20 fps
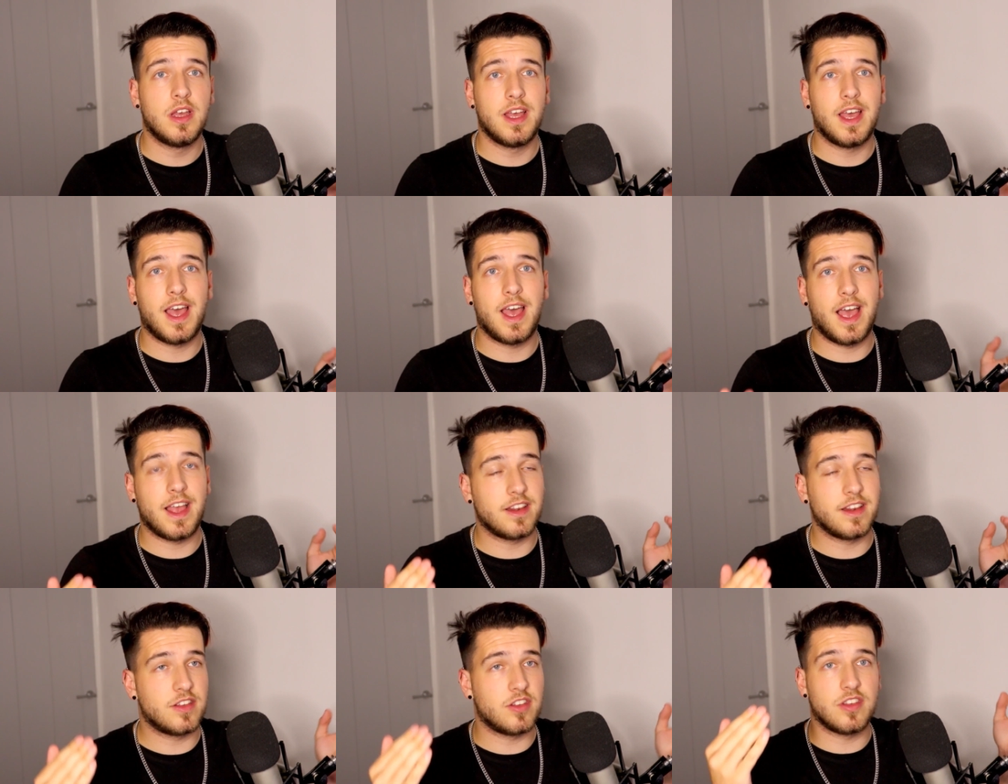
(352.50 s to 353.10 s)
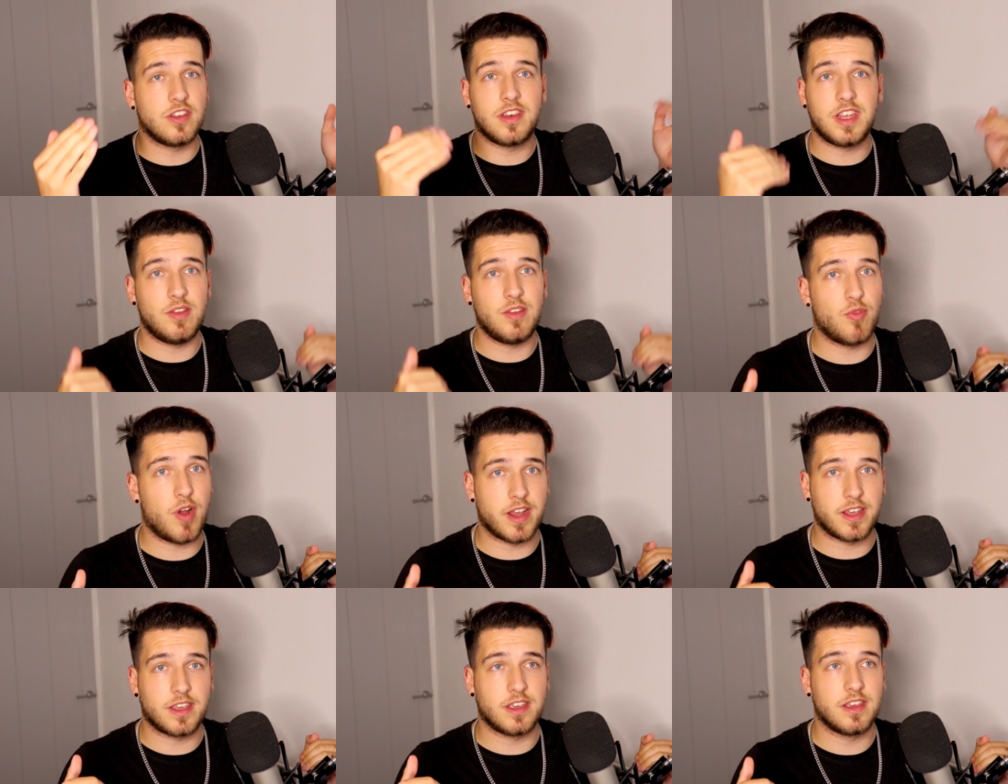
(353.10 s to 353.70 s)
and
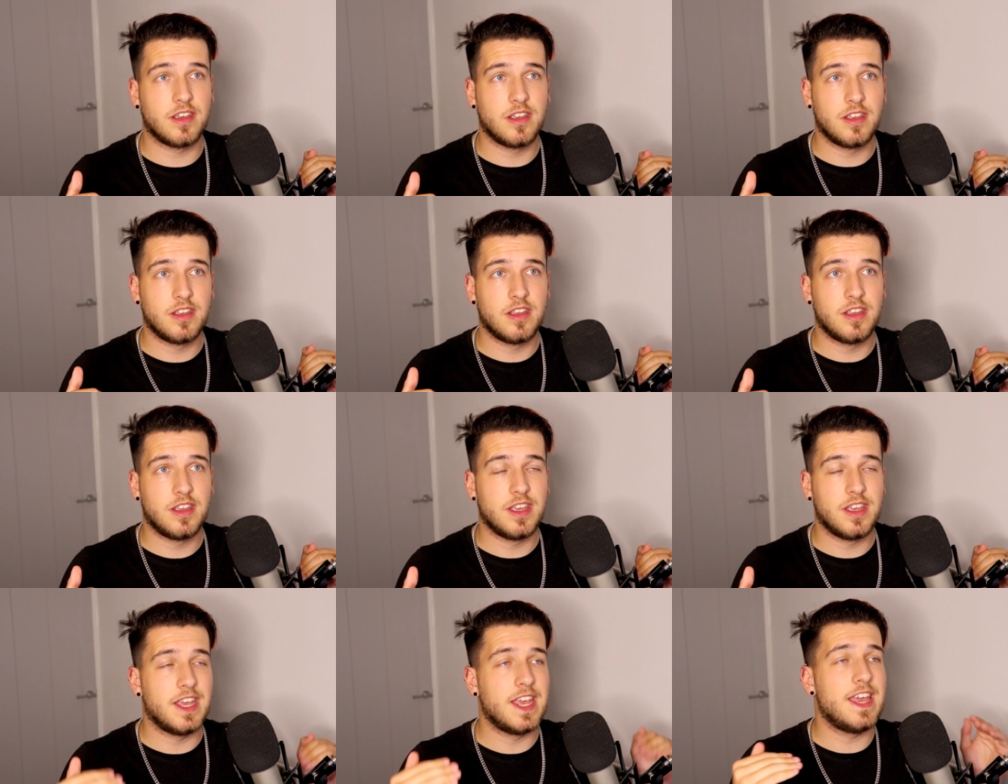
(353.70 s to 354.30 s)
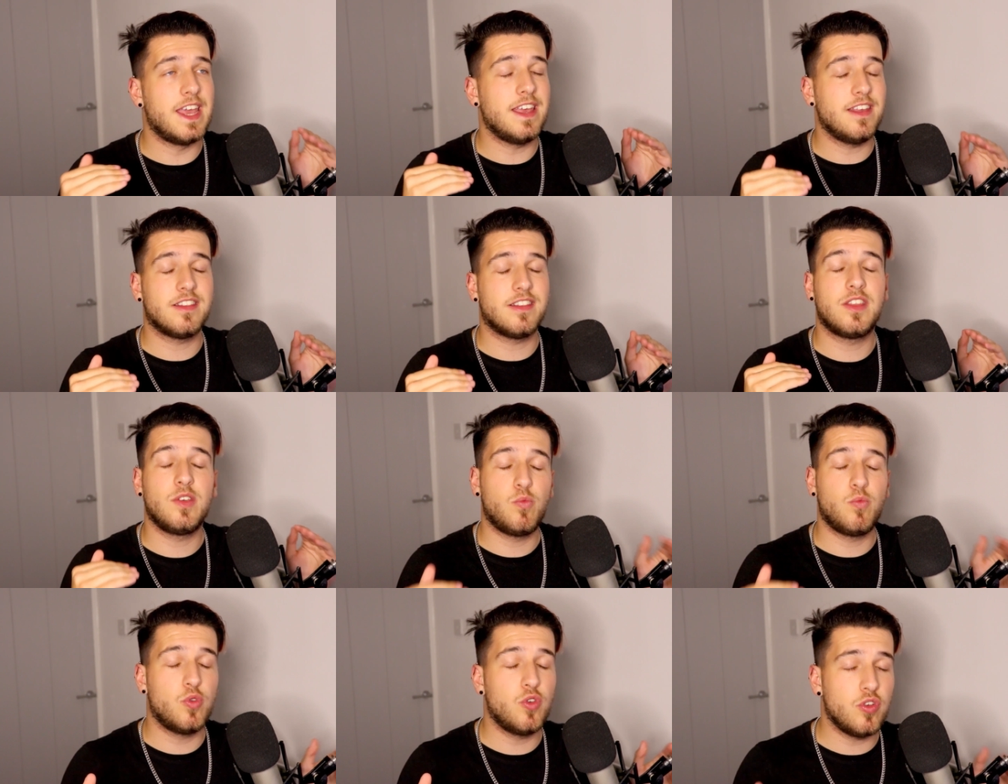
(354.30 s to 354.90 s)
de-rank. It is the
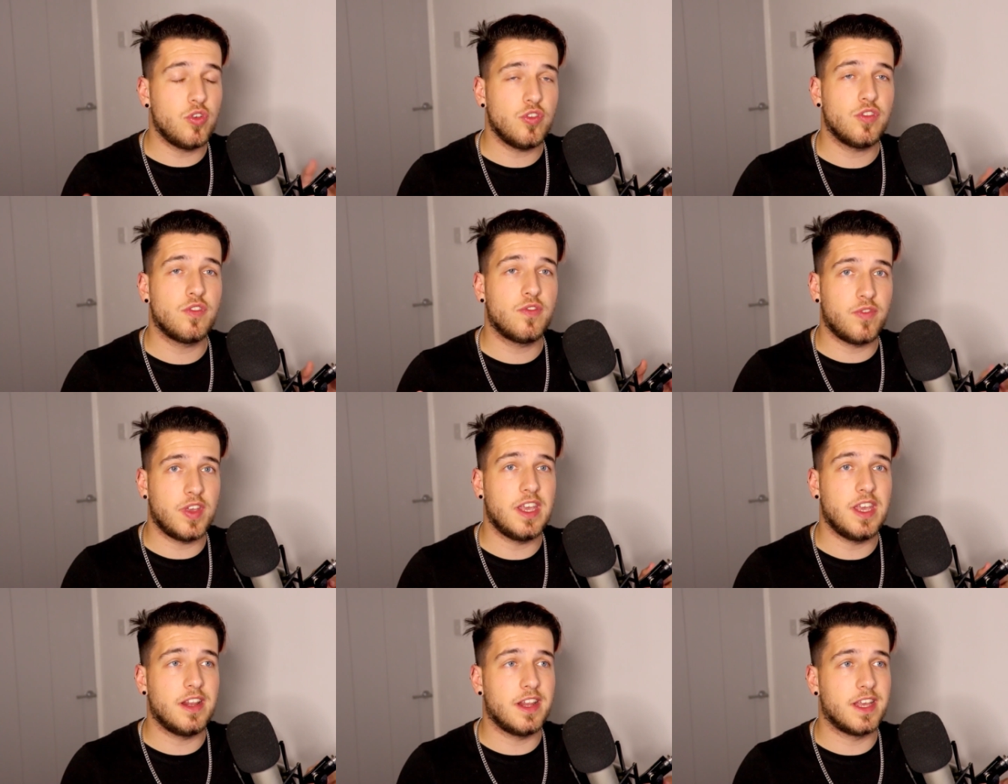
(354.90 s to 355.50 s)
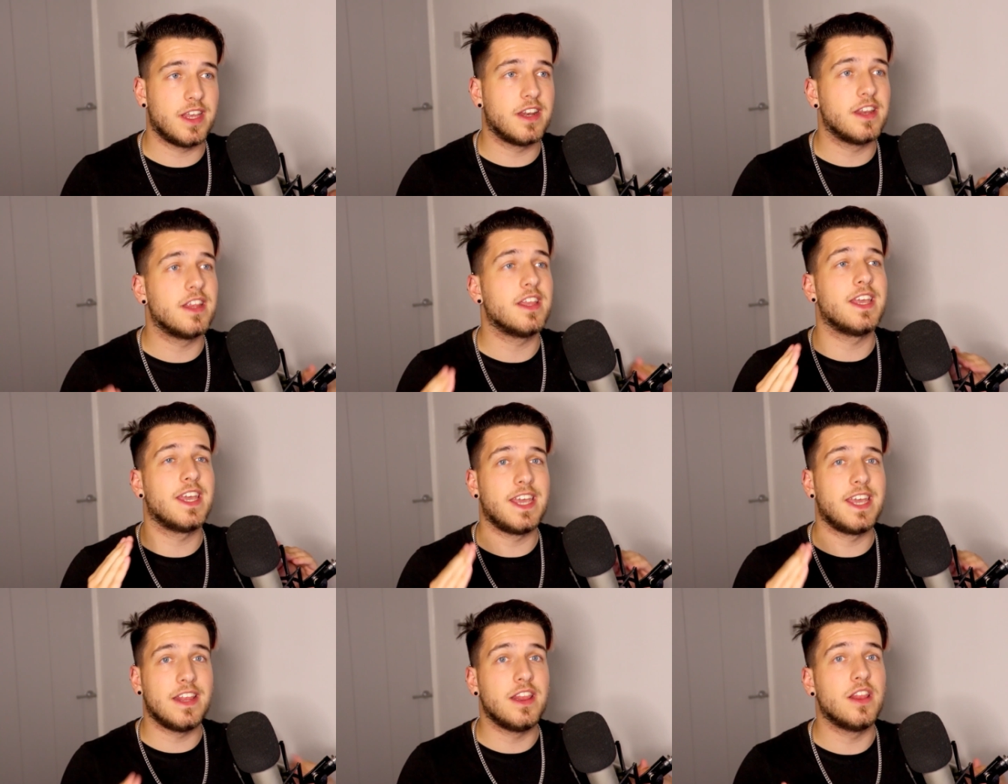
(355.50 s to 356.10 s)
worst feeling
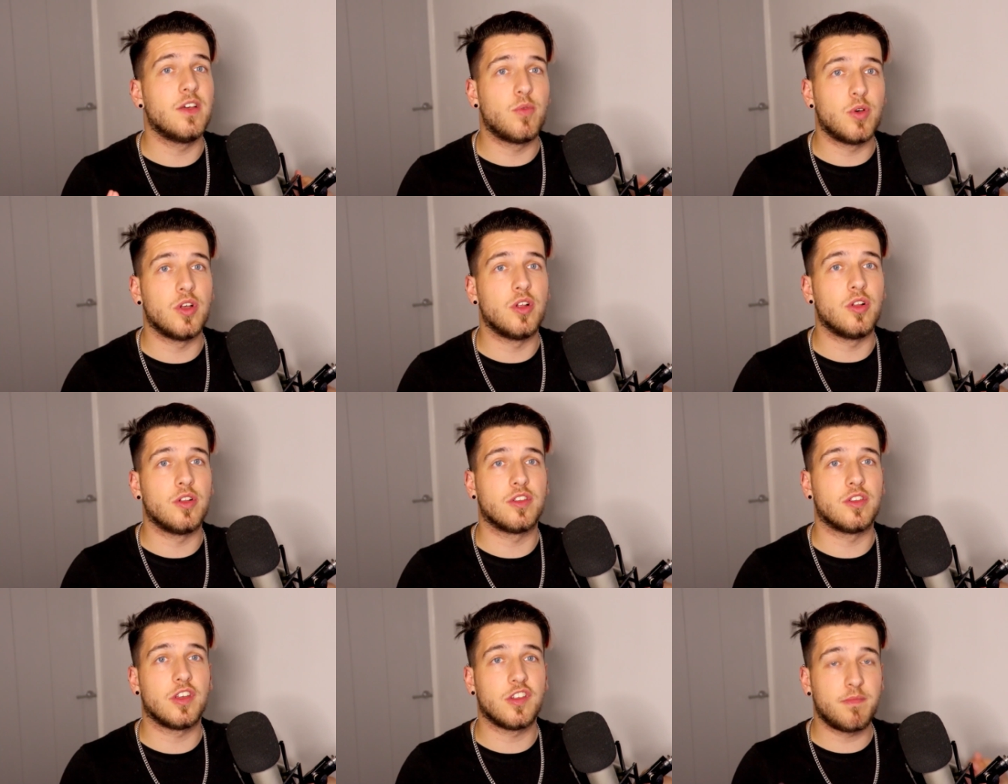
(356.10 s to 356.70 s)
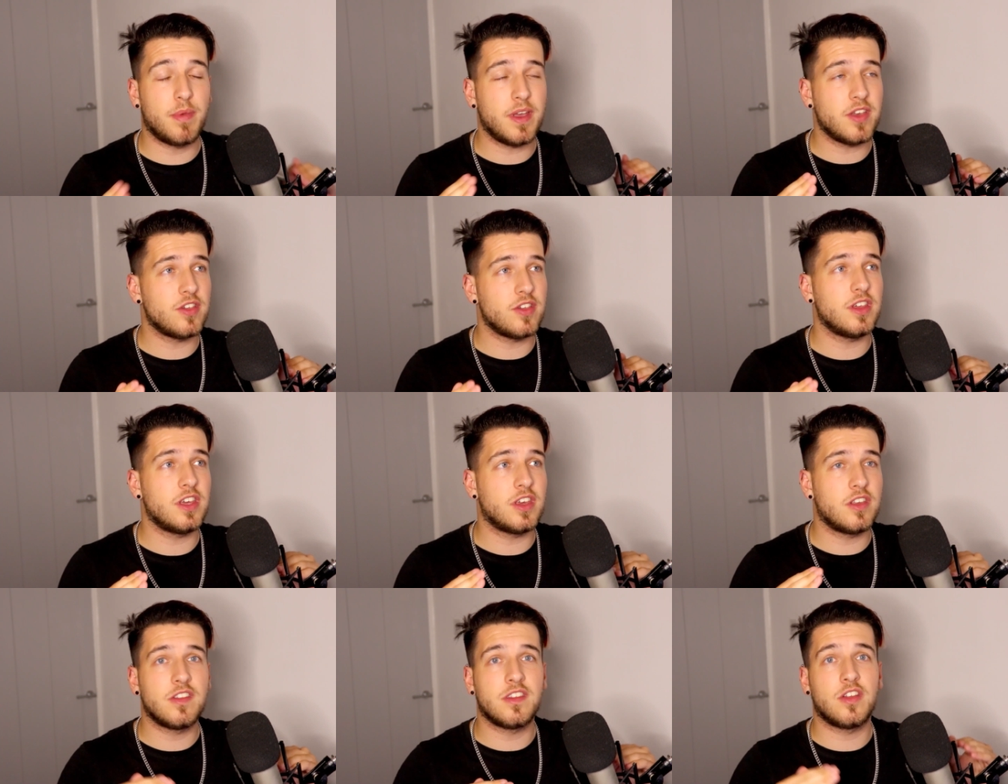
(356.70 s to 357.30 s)
in the world, especially
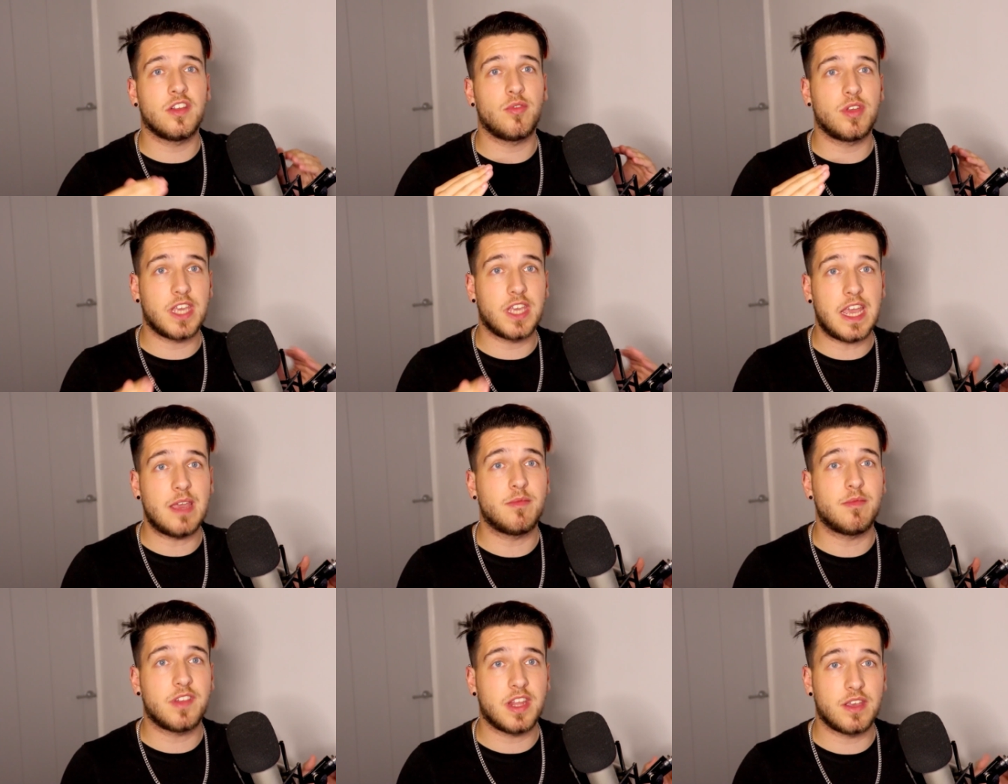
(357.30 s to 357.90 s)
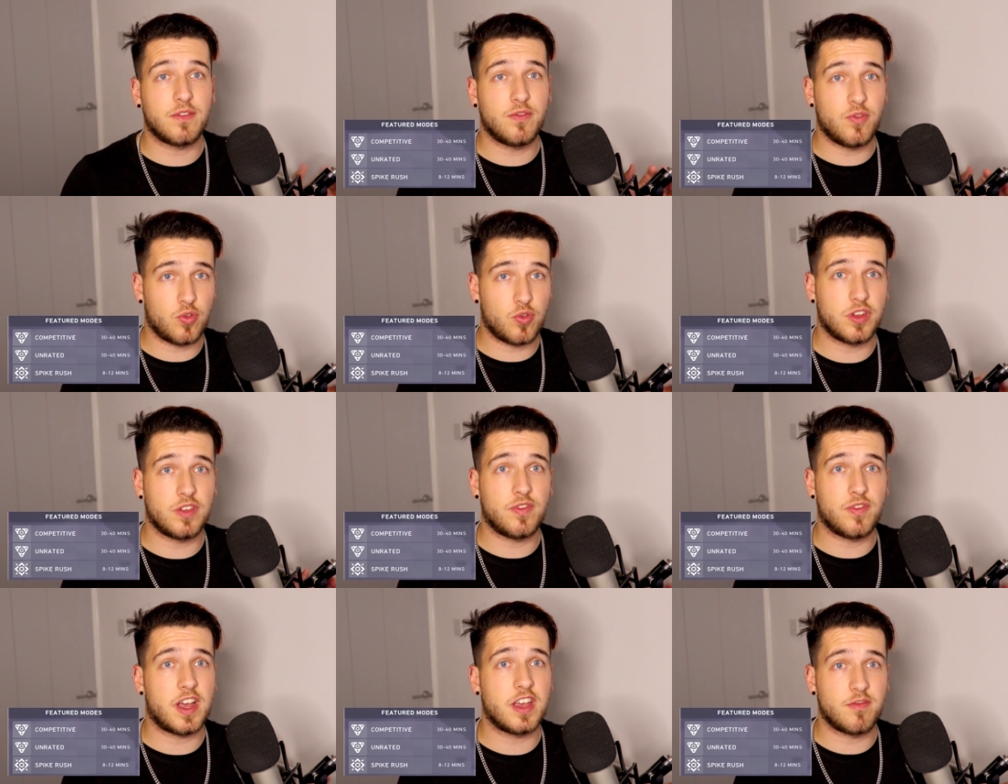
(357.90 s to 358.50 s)
considering games take
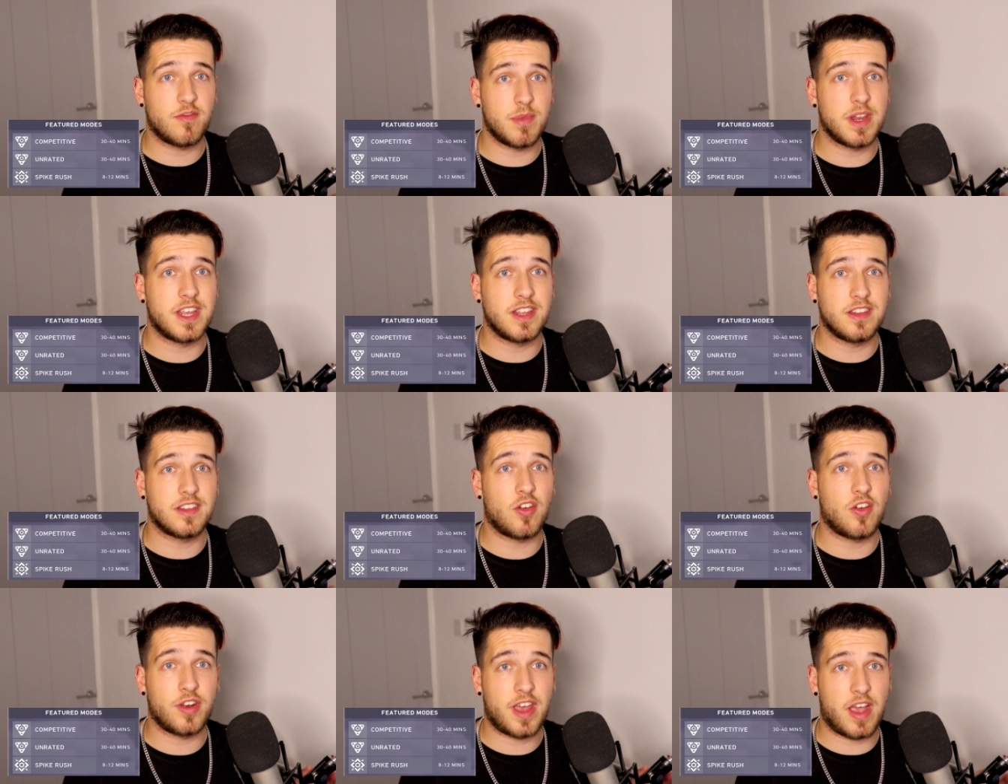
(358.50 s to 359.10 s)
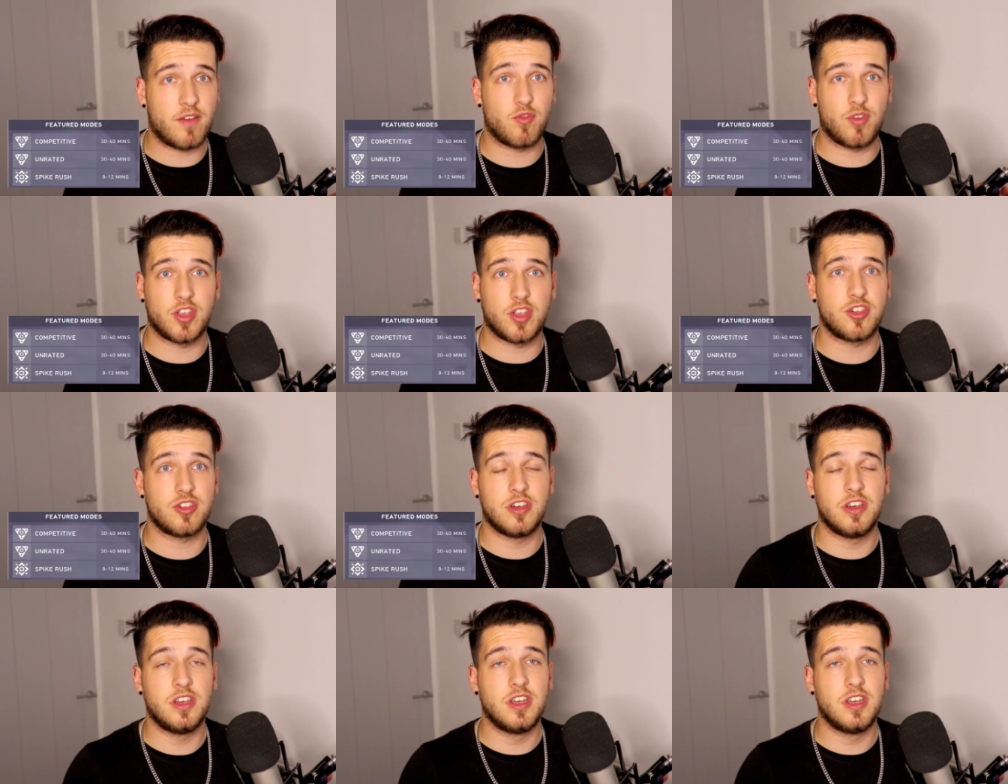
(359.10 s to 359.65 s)
forty-five minutes on average.